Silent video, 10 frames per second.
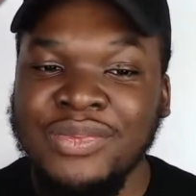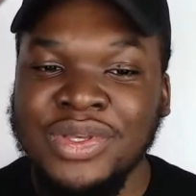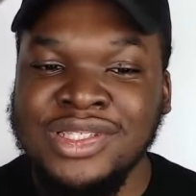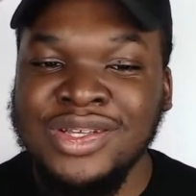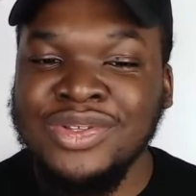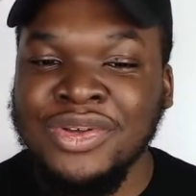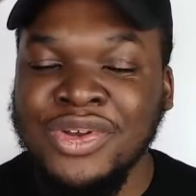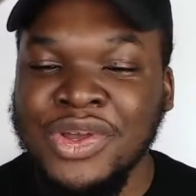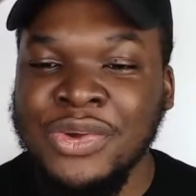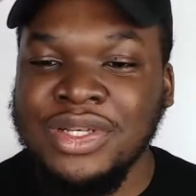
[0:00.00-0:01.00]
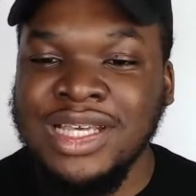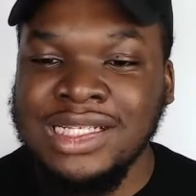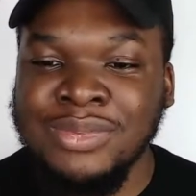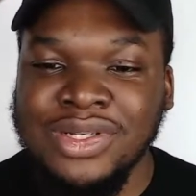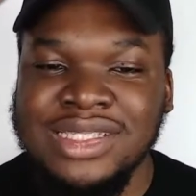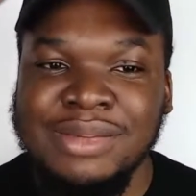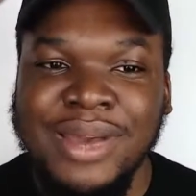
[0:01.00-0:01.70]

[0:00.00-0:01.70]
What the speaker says: We still don't know who attacked Moxley